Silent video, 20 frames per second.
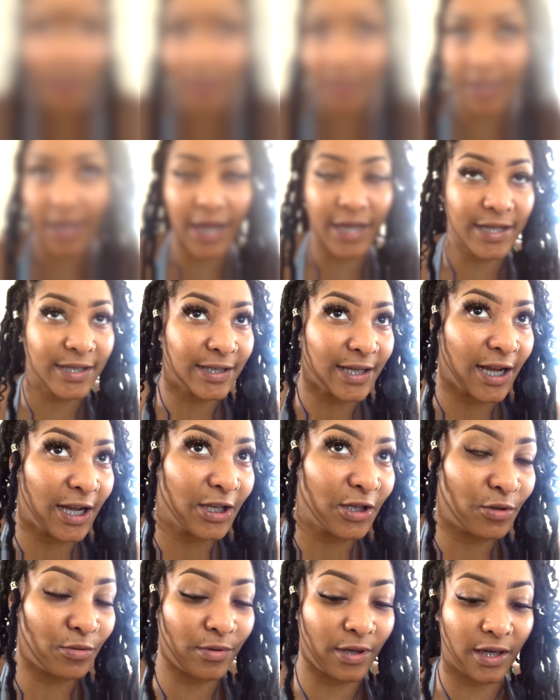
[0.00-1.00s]
That is how
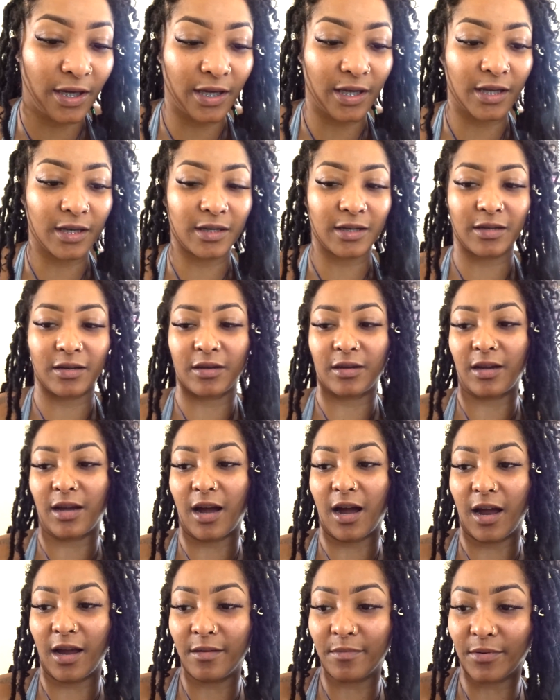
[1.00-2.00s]
you get
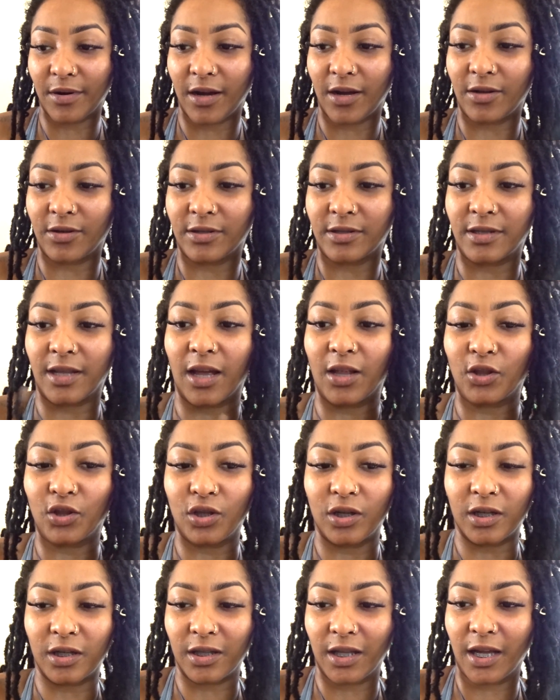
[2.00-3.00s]
eyebrows that
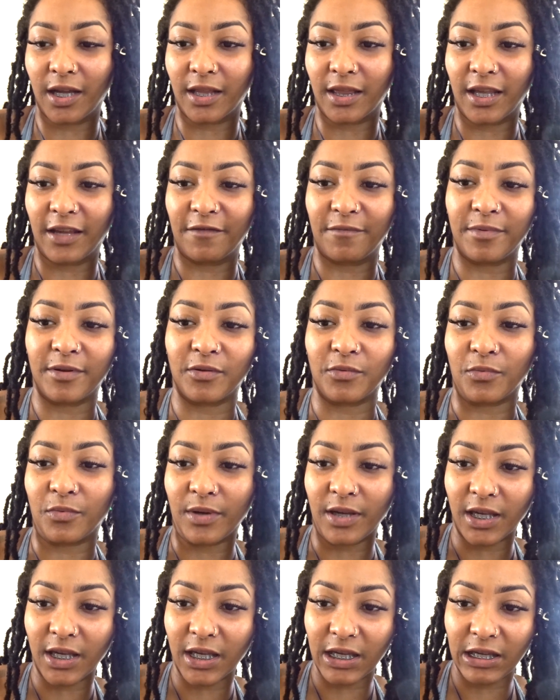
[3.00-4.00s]
look like they've been
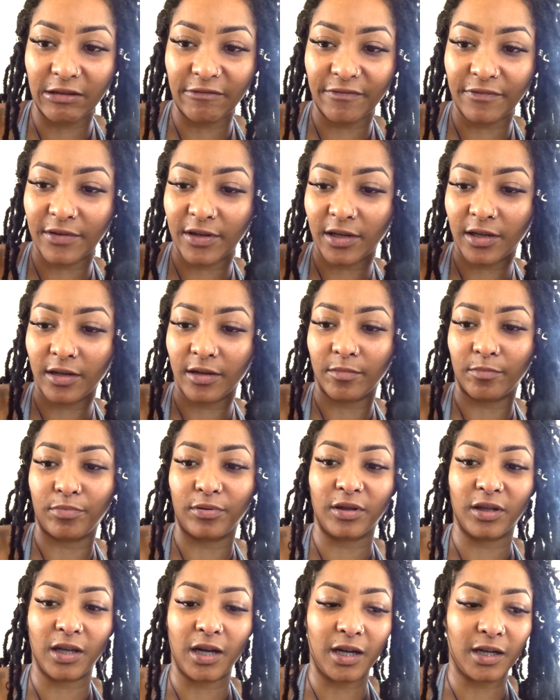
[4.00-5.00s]
weaved,
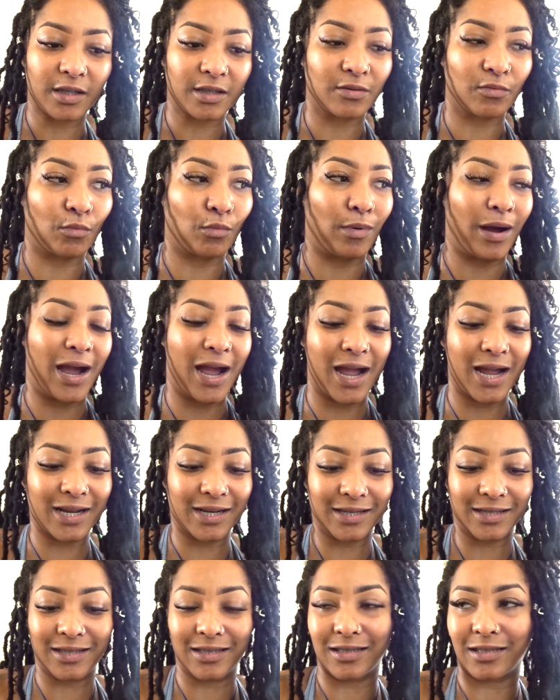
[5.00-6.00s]
plucked,
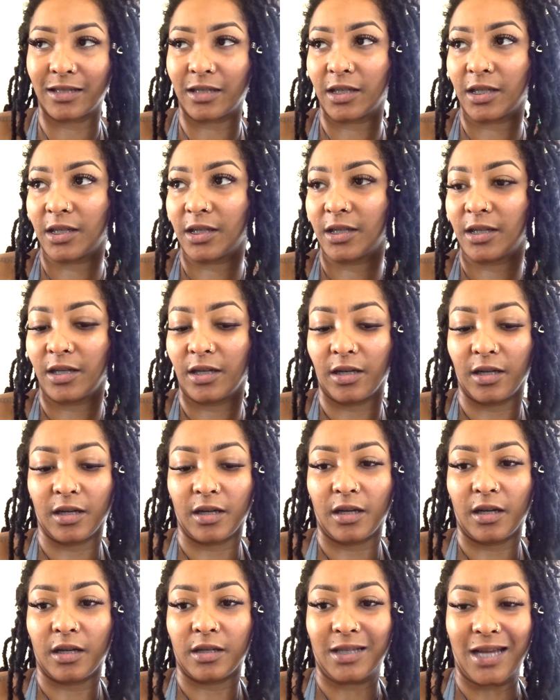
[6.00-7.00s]
waxed,
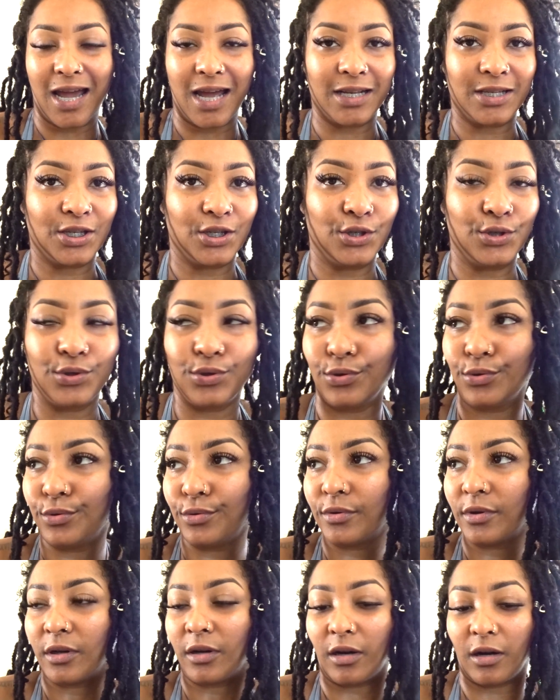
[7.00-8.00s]

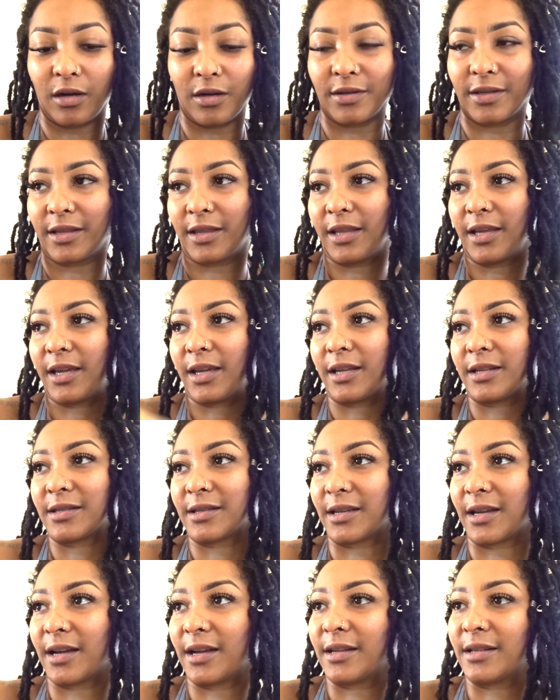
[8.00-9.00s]
tattooed, all the things,
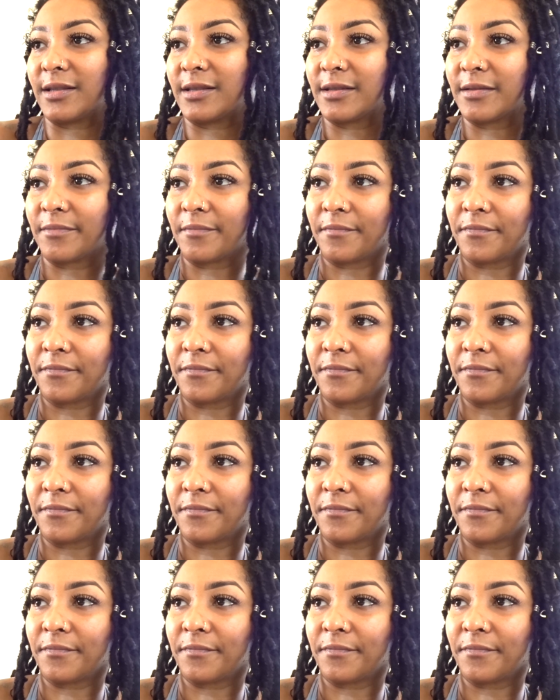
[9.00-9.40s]
guys.